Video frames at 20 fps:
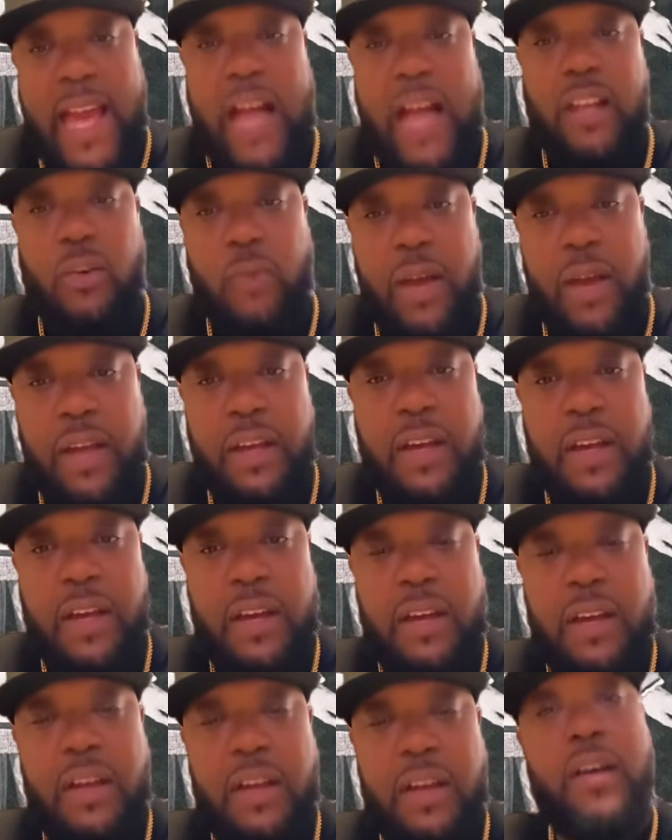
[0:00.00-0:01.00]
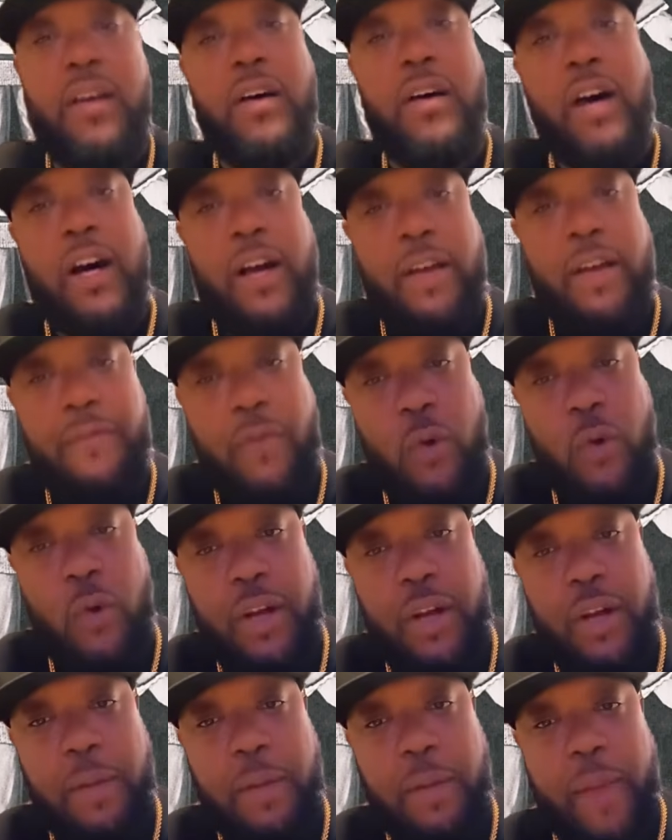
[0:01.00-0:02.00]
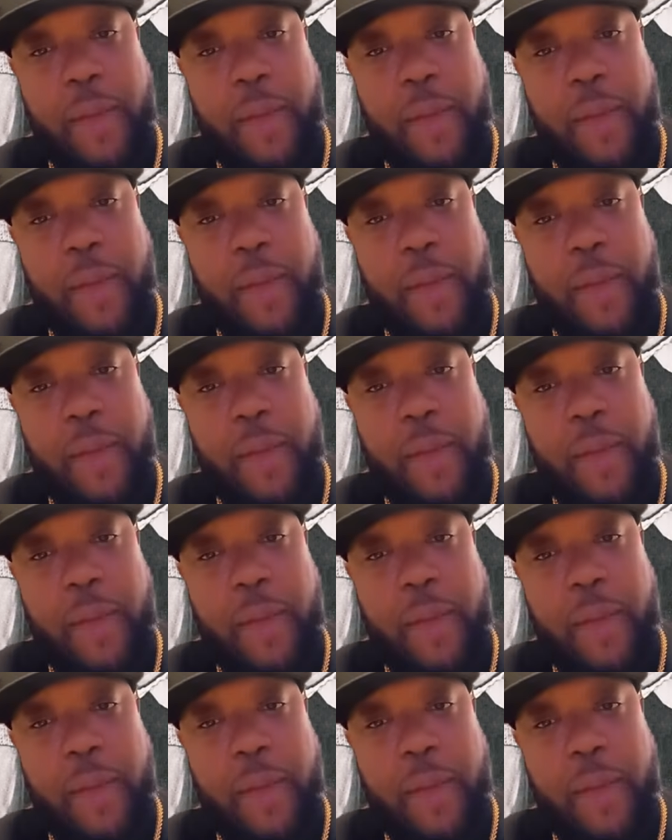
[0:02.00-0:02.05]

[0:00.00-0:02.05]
Calloway for a